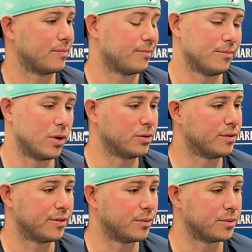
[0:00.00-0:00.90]
most
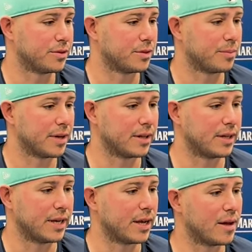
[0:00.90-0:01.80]
of it was just by
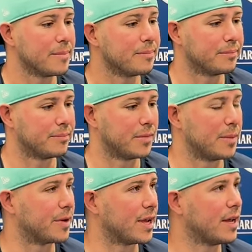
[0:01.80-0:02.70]
cleaning up my
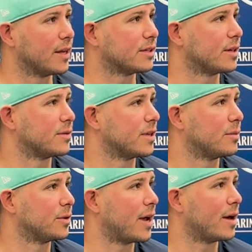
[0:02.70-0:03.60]
mechanics. I was
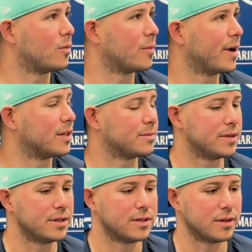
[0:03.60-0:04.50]
able to add more bat
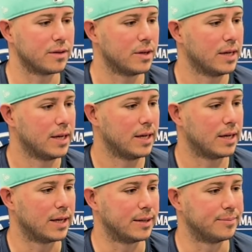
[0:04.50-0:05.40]
speed. So
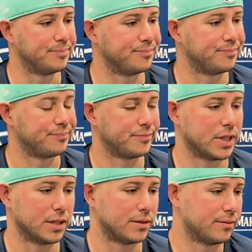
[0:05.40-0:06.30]

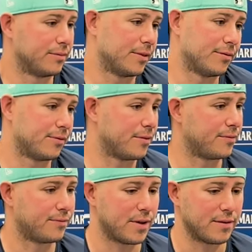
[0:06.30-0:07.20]
you know,
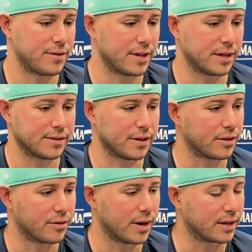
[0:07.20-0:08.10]
if everything is
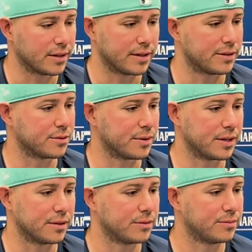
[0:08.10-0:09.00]
done correctly, the
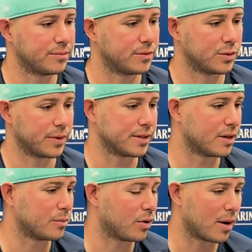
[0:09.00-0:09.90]
swing is
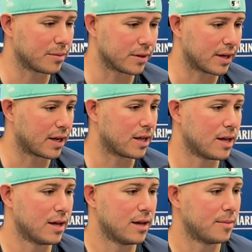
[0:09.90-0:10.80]
done properly,
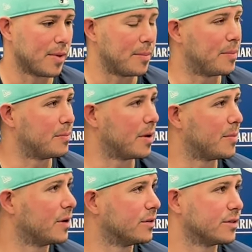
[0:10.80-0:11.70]
my
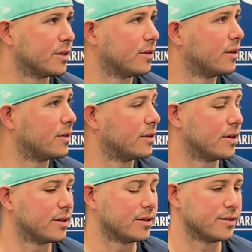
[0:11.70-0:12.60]
barrel's in
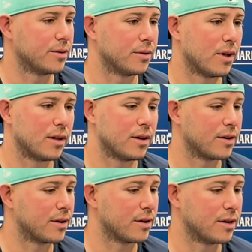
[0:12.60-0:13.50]
the zone a lot
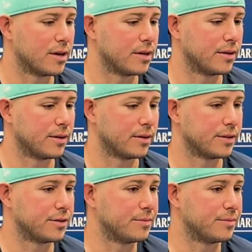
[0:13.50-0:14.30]
longer, and you know,